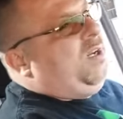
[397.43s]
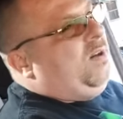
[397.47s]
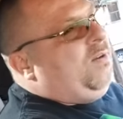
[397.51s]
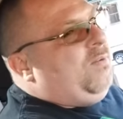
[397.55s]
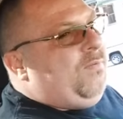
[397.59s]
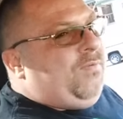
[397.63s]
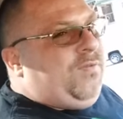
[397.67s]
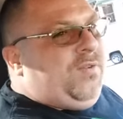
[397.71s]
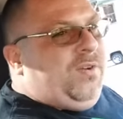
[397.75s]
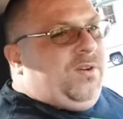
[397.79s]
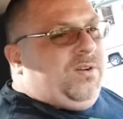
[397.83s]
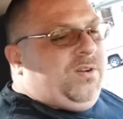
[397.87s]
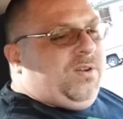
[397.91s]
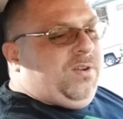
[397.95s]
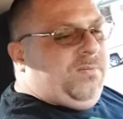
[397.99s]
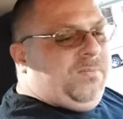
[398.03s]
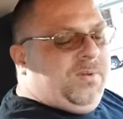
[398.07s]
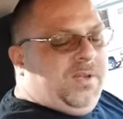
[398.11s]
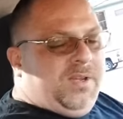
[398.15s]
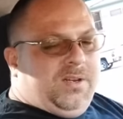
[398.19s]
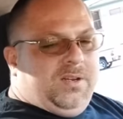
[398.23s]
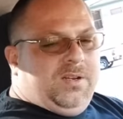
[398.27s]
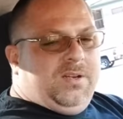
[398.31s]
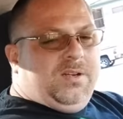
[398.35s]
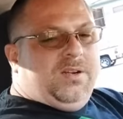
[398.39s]
boy. I feel good,
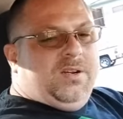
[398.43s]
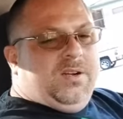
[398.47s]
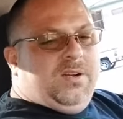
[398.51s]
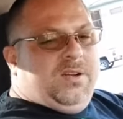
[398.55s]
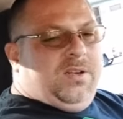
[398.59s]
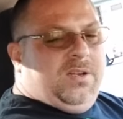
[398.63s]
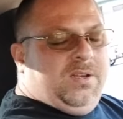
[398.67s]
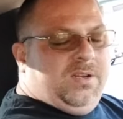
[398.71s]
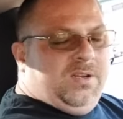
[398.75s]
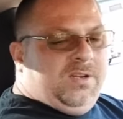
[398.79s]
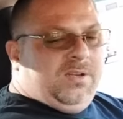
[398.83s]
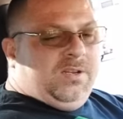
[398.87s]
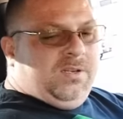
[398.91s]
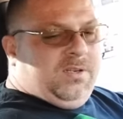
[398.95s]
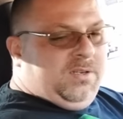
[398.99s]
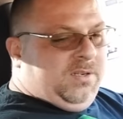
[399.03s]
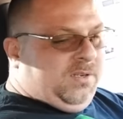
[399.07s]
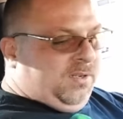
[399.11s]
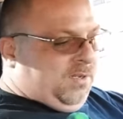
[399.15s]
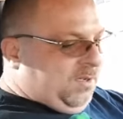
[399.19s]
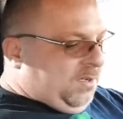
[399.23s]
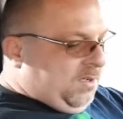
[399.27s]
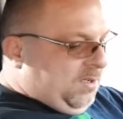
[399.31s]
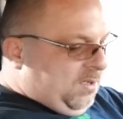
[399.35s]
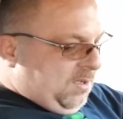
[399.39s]
man. Here.
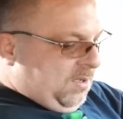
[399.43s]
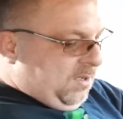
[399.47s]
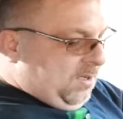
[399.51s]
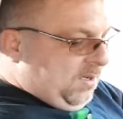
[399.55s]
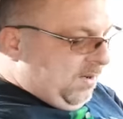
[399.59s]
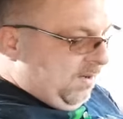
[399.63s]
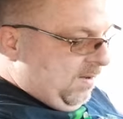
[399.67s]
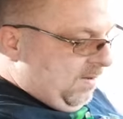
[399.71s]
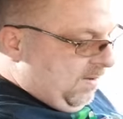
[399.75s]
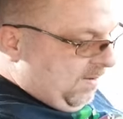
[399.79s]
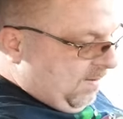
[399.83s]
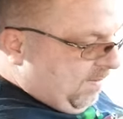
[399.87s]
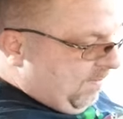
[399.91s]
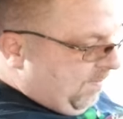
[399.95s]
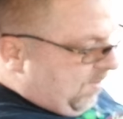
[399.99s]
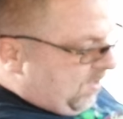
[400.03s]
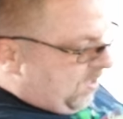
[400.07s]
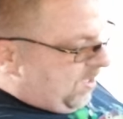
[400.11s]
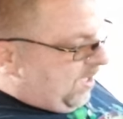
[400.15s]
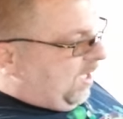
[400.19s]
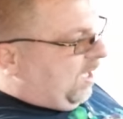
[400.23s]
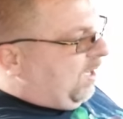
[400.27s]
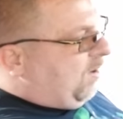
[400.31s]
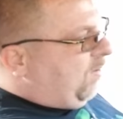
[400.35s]
What's up? I said